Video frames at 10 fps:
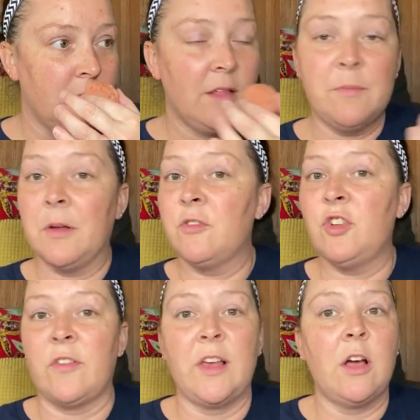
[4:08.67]
It smells
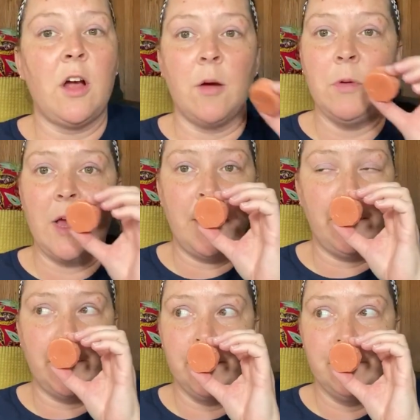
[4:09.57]
just like a caramel
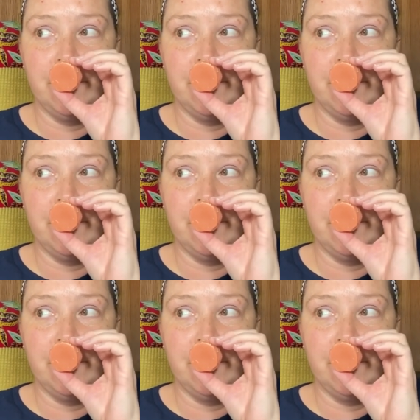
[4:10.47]
apple.